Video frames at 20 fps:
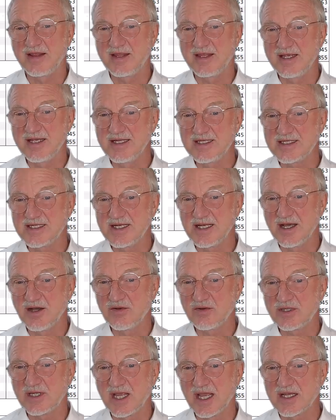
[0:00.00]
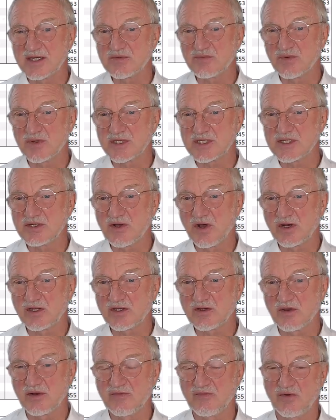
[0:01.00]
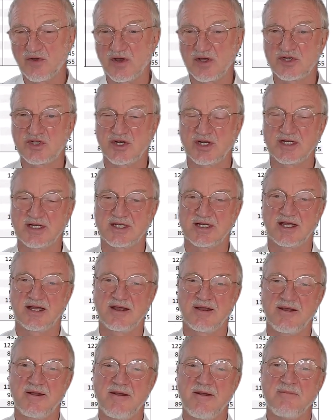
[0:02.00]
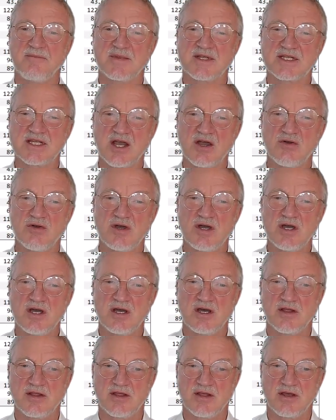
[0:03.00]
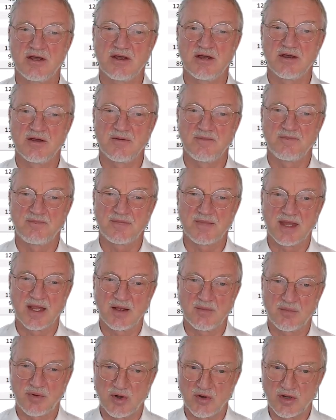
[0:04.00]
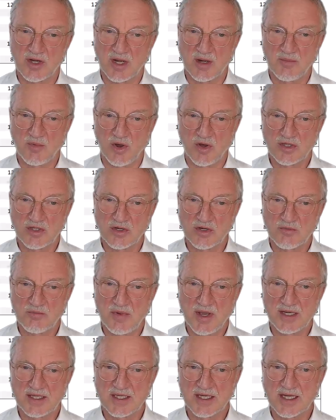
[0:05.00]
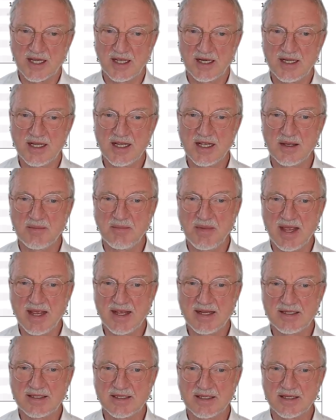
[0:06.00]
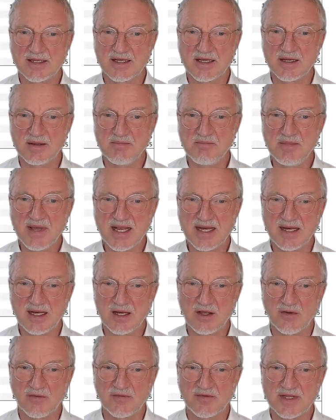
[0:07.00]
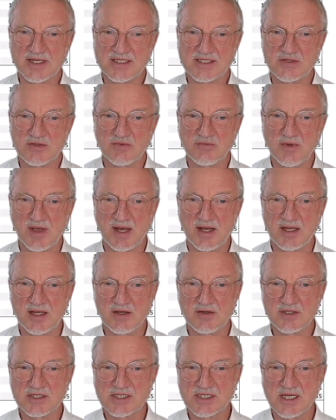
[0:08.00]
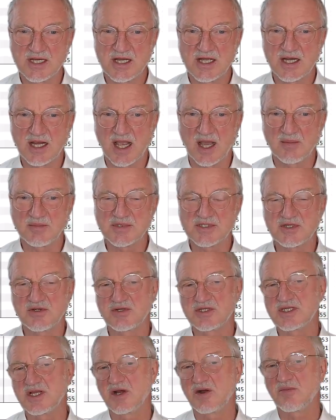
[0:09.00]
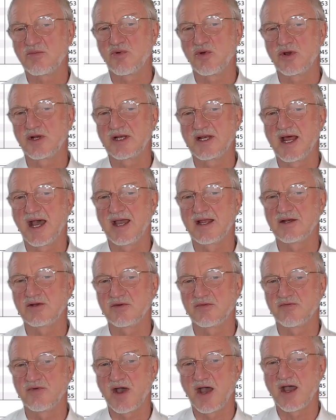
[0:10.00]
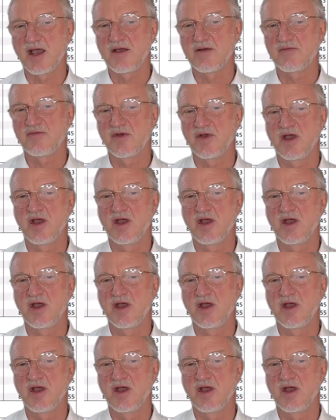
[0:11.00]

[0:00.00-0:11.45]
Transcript: this load case was not convergent. So the program automatically made the middle of these two values comes to 0.9 to 5